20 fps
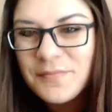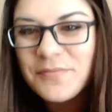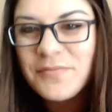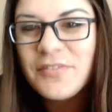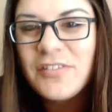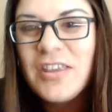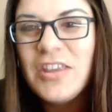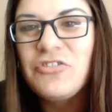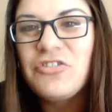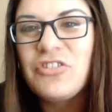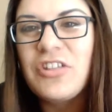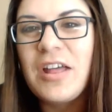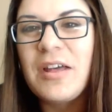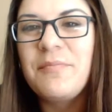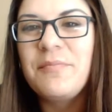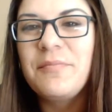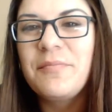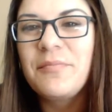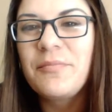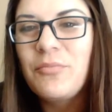teach
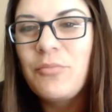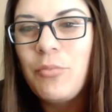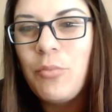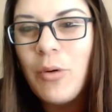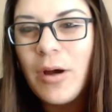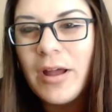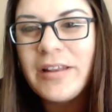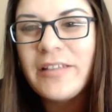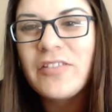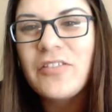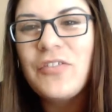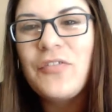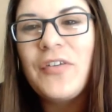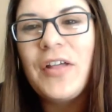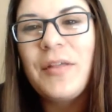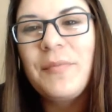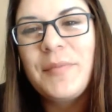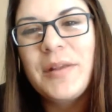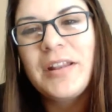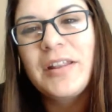them what is
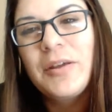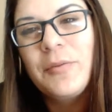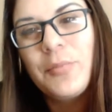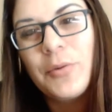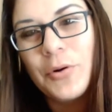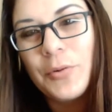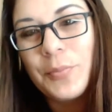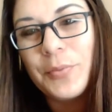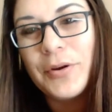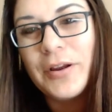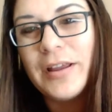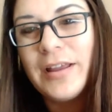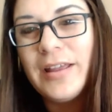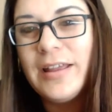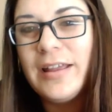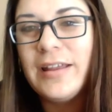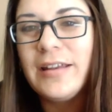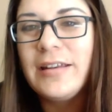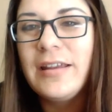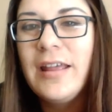developmentally appropriate
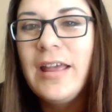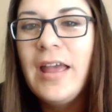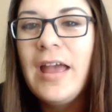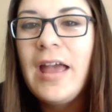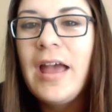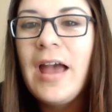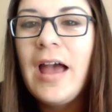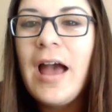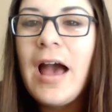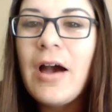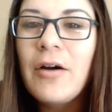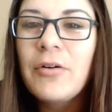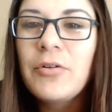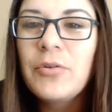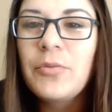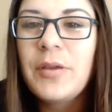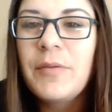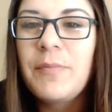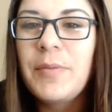and how do we